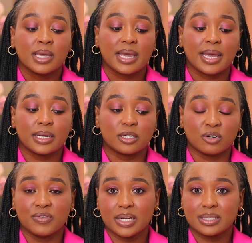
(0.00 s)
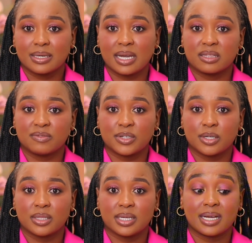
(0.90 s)
And don't forget to like the
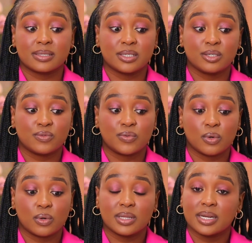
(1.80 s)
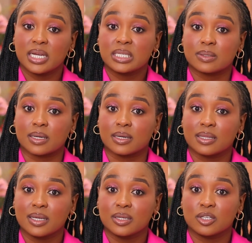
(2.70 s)
video, and then I'll see you for the next one.
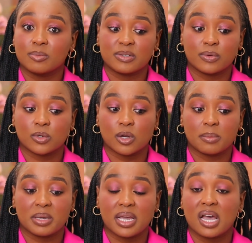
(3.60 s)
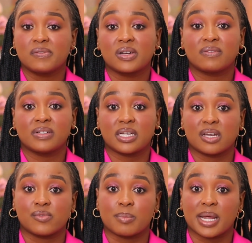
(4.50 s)
Thank you so much for joining me. Have a lovely day,
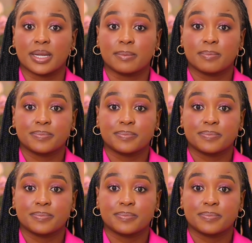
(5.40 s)
everybody.